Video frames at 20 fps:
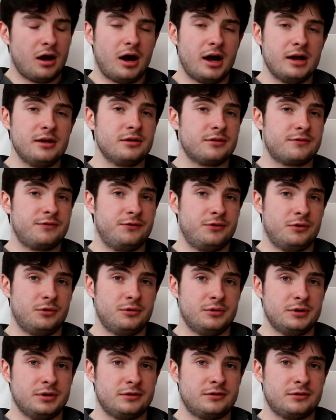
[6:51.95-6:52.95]
I look
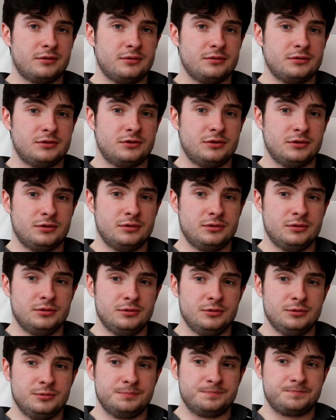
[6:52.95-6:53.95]
forward
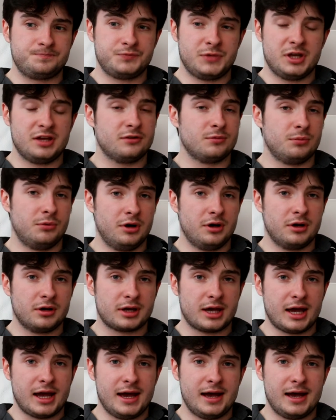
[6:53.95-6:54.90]
to his work,